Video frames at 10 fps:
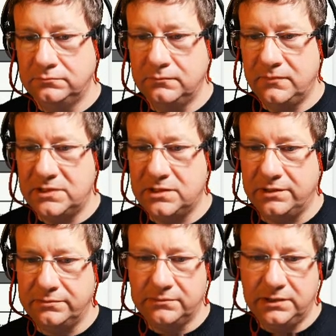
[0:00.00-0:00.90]
Done.
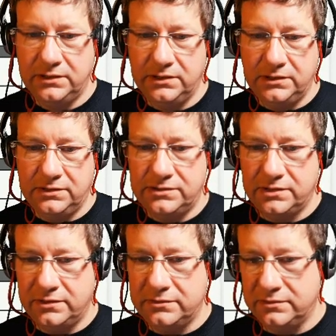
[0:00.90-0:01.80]

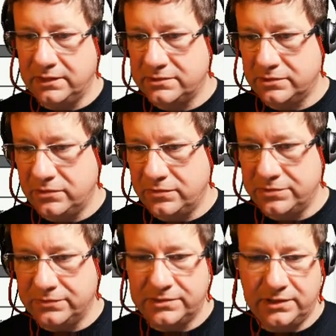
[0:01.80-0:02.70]
So that's the
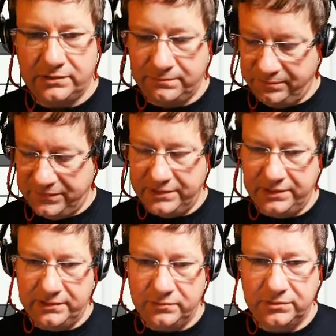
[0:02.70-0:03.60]
corridor done. Then
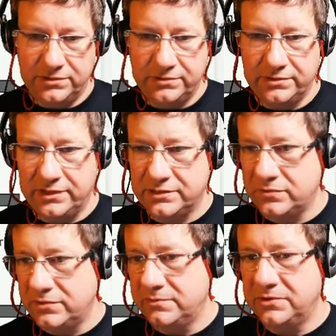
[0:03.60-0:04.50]
we'll do the next
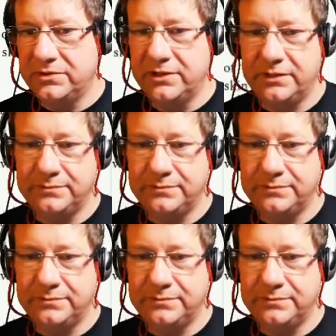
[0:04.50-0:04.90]
room on there.